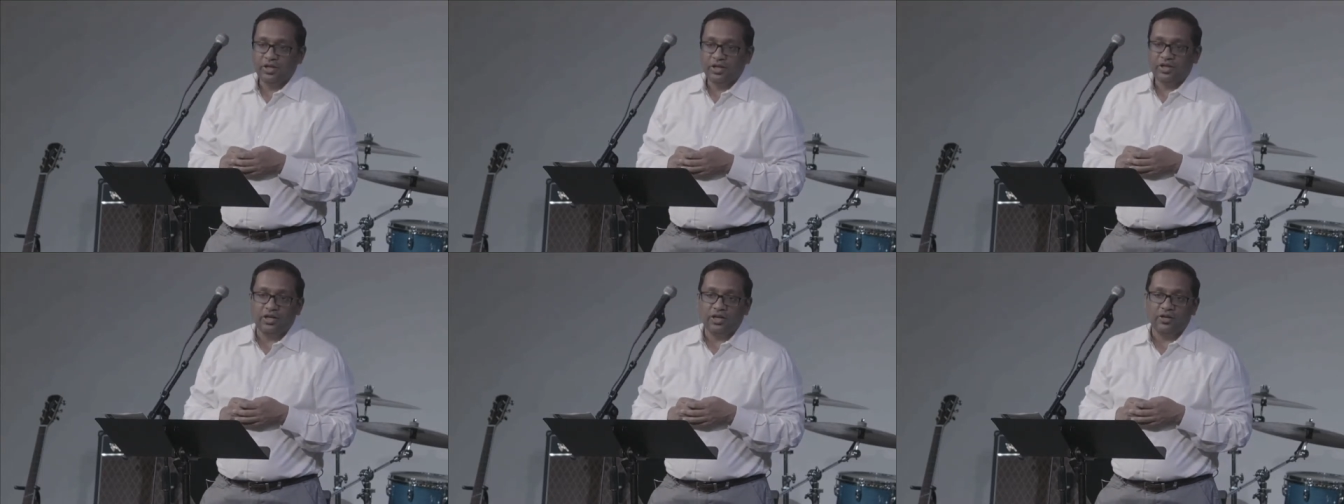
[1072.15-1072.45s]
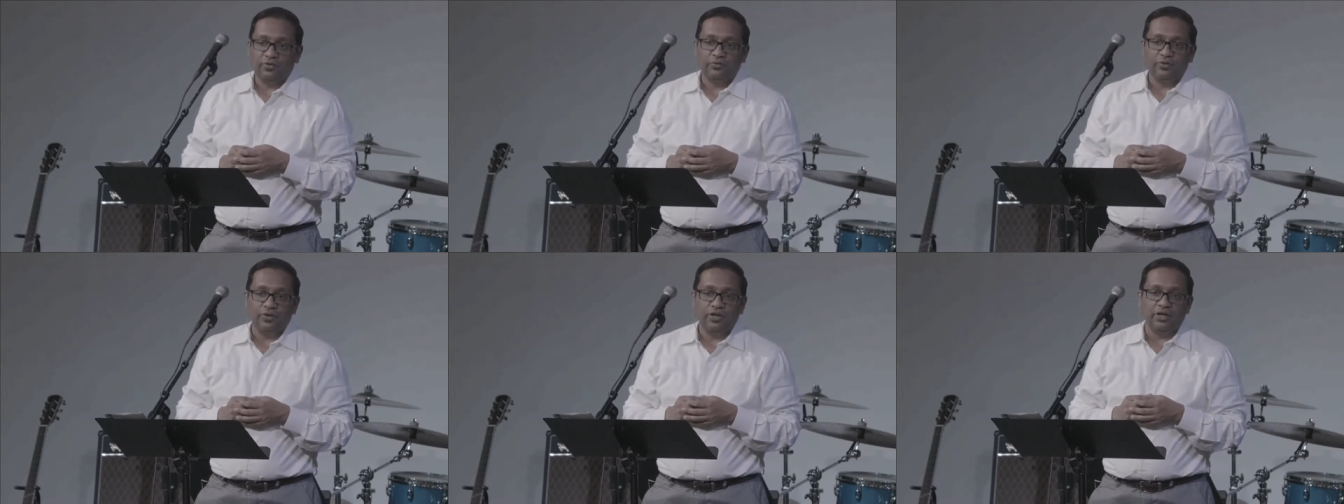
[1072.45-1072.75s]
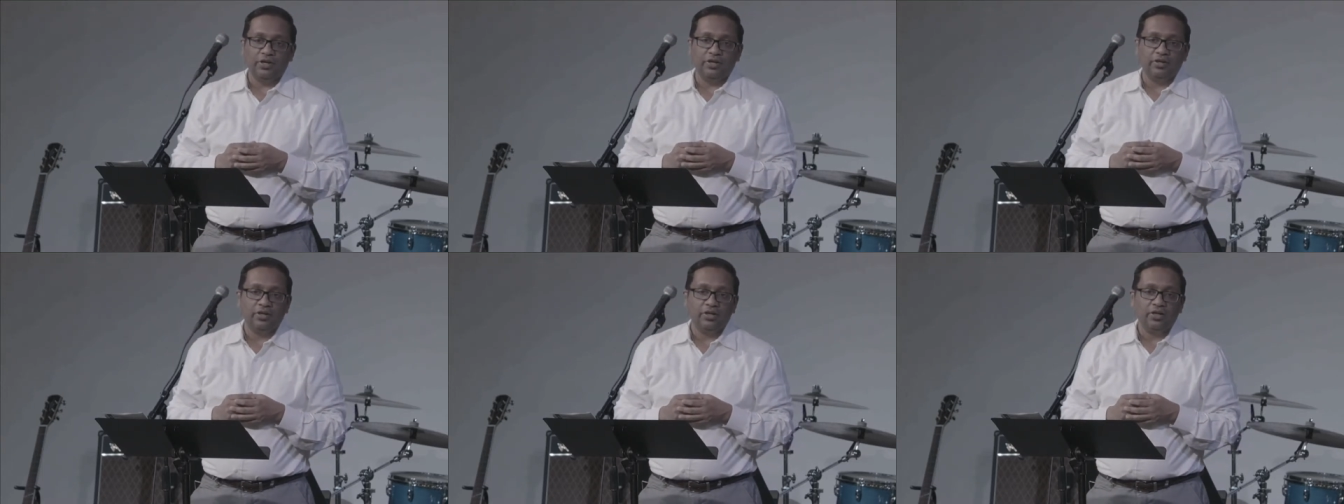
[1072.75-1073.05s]

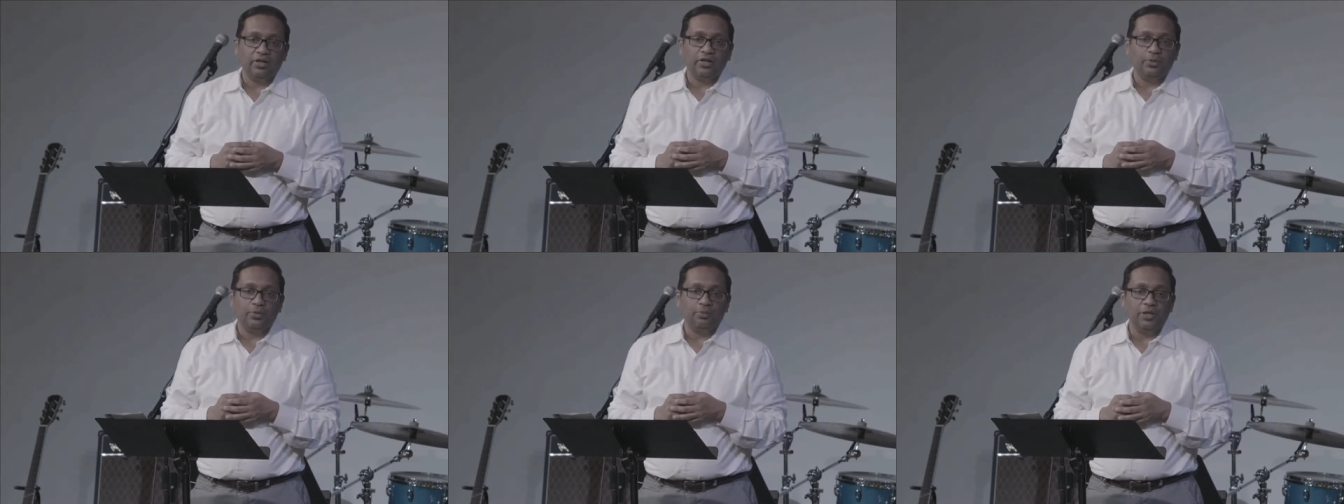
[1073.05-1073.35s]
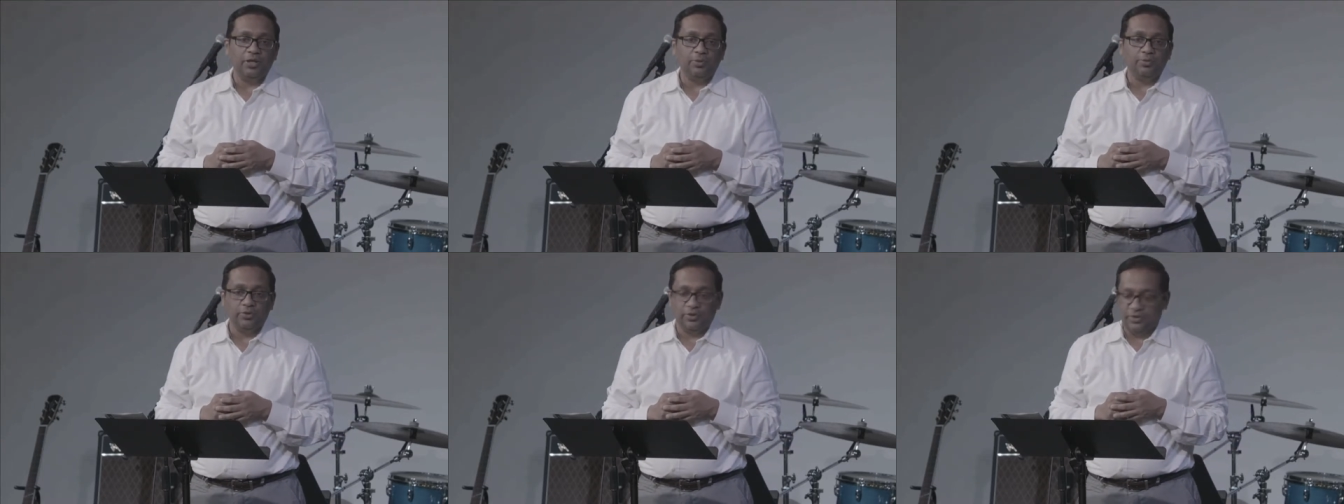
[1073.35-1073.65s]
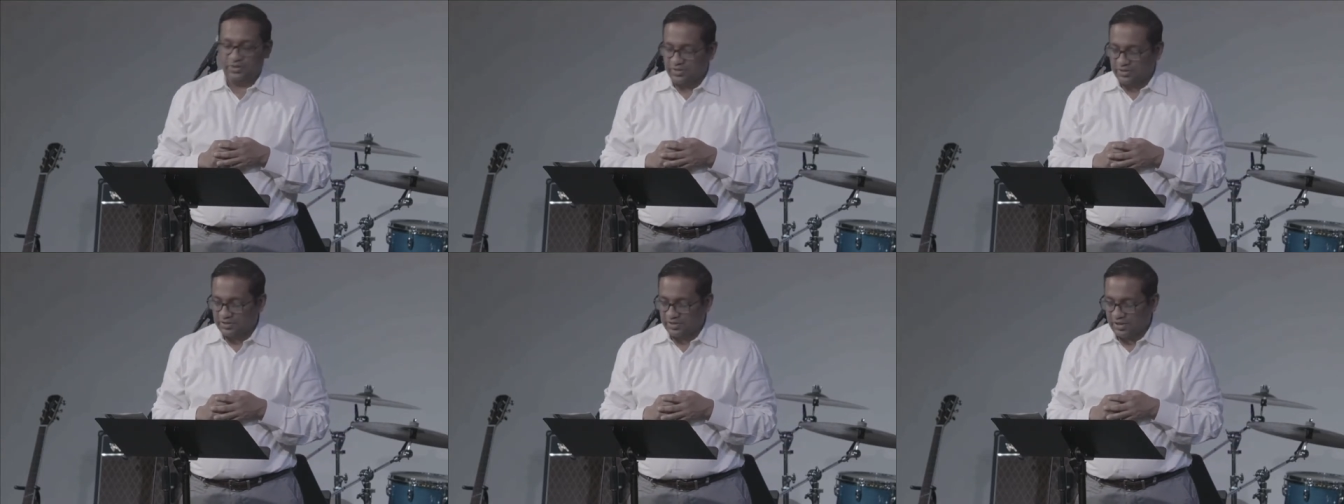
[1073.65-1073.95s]
covering the people
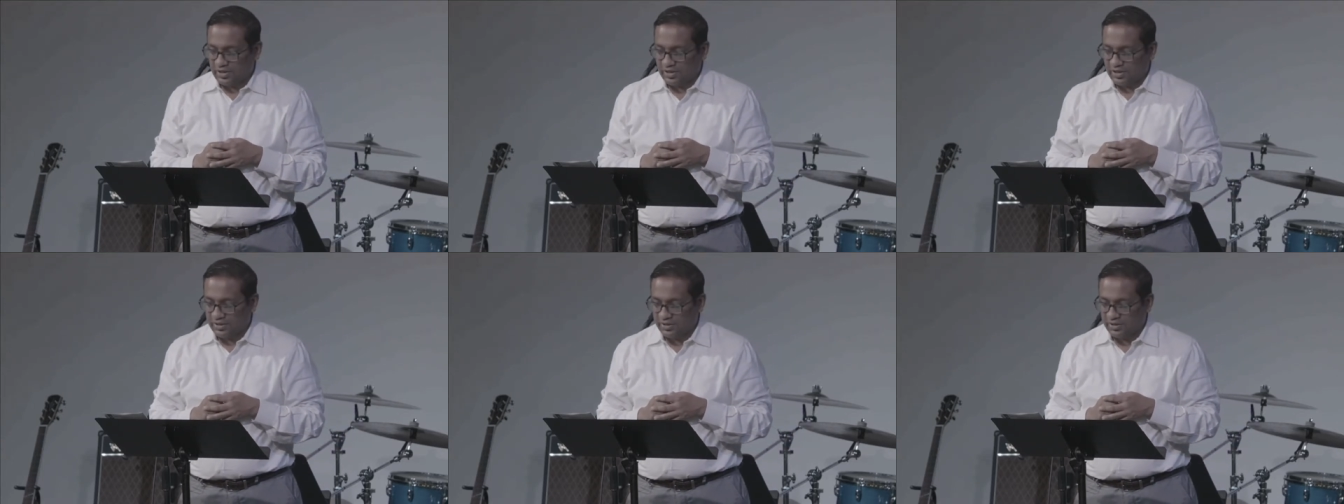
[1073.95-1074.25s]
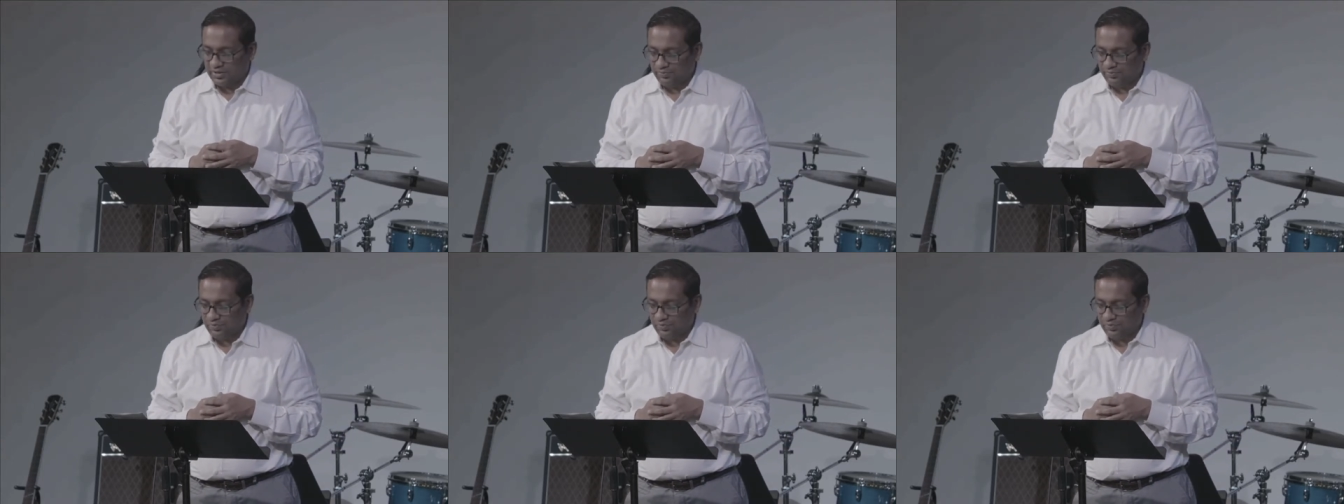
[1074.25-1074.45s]
in the sky.